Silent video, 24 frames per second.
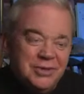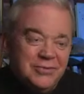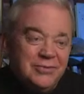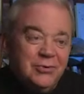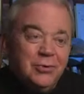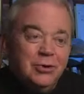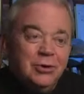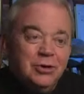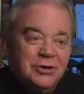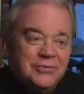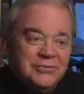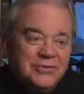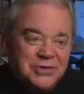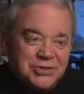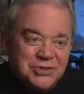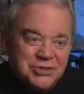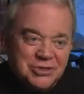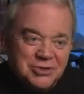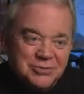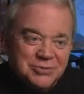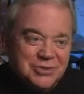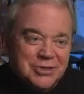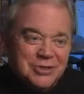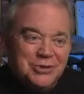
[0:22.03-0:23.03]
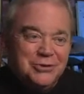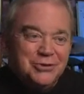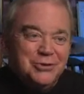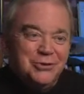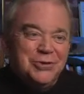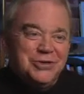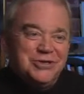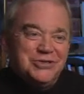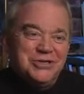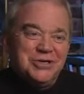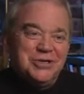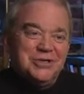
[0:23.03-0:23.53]
They've heard of each other, but they don't
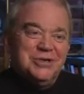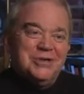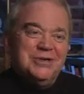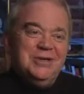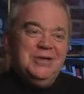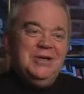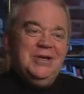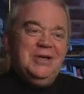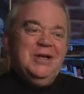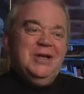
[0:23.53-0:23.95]
know each other.